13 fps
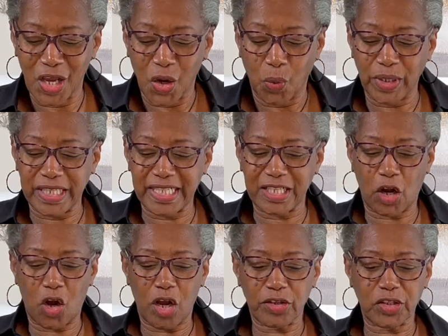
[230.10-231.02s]
We see
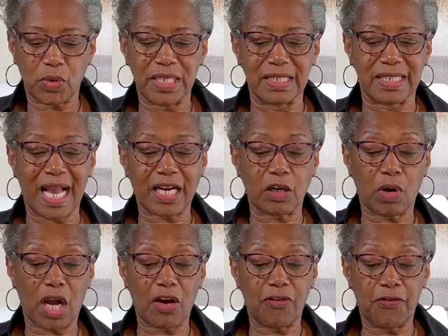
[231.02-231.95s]
also in
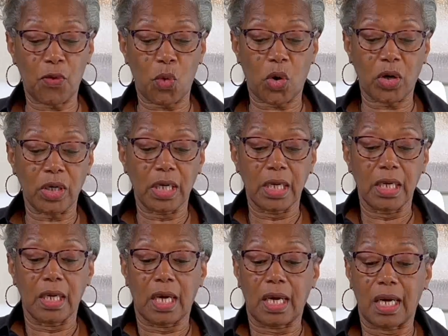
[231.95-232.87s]
Zechariah 4
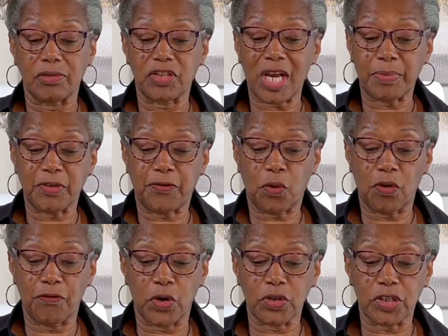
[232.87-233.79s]
uh, chapter
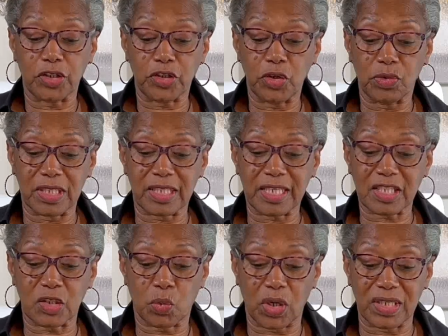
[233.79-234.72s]
4, verses 2 to
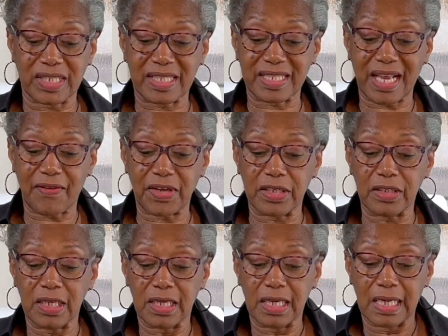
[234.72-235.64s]
6, where
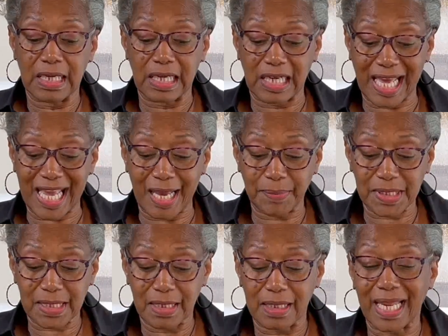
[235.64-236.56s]
seven
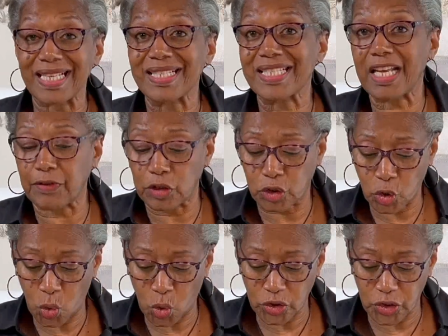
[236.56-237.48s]
lamps, like seven
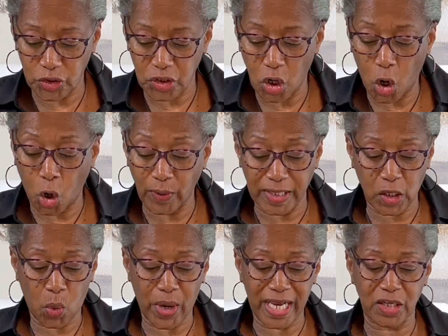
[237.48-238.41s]
torches, are
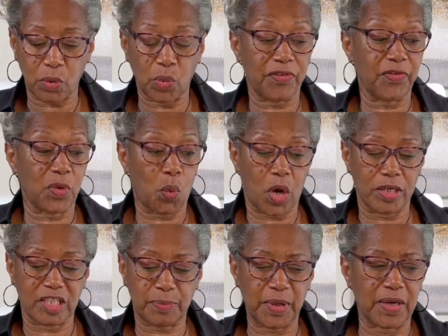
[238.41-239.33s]
equated with the one
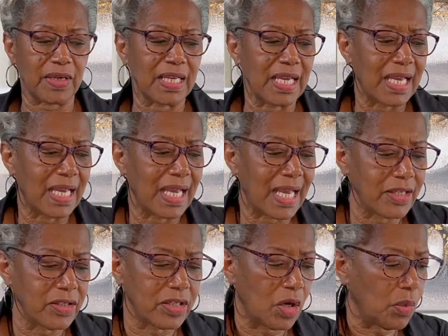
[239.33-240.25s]
spirit. And
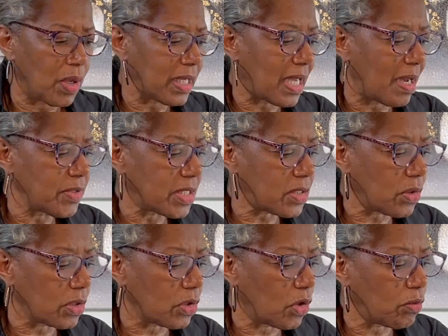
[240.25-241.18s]
you know what? I'm just
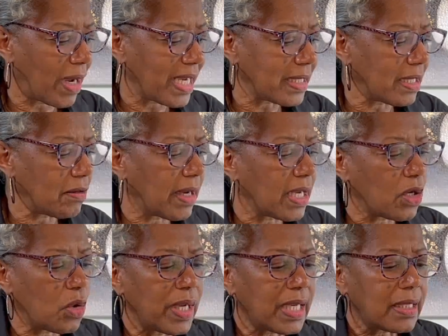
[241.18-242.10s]
going to go right there, right
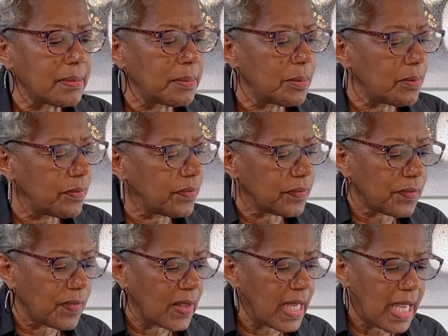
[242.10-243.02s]
quick.
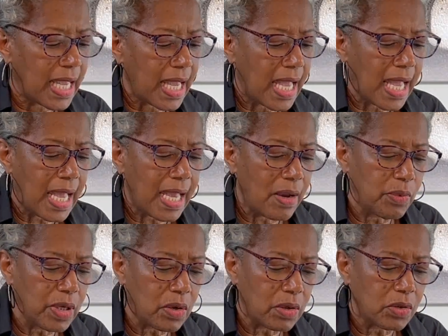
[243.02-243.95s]
And
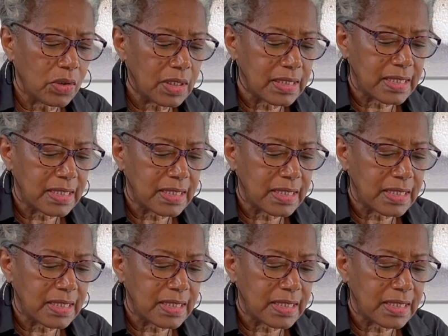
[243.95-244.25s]
we're going to look at